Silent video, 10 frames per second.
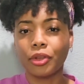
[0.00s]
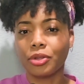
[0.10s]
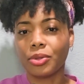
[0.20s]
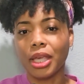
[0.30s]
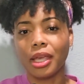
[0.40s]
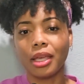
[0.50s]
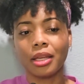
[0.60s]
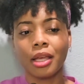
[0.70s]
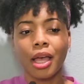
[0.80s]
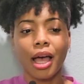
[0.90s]
or you
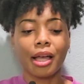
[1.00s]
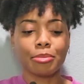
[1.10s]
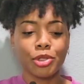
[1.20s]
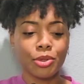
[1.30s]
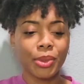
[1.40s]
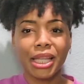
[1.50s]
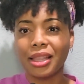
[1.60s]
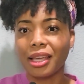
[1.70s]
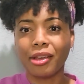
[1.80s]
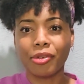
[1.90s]
can't do
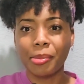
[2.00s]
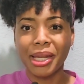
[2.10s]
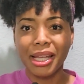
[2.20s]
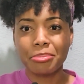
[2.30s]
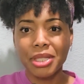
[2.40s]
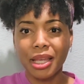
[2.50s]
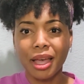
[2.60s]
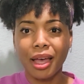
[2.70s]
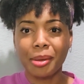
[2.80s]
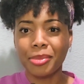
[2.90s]
anything from an empty
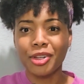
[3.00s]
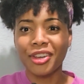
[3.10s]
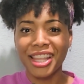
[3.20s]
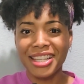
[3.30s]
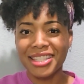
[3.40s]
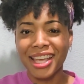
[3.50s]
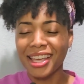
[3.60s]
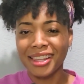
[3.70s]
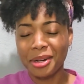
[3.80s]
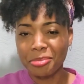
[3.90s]
cup. That
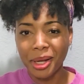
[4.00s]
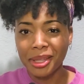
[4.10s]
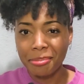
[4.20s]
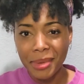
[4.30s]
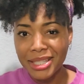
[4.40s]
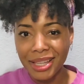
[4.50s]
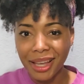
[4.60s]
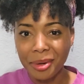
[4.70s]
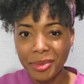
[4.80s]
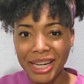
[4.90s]
saying that I'm probably messing
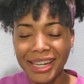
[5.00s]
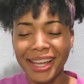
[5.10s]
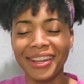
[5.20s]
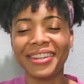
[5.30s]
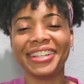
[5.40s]
up right now,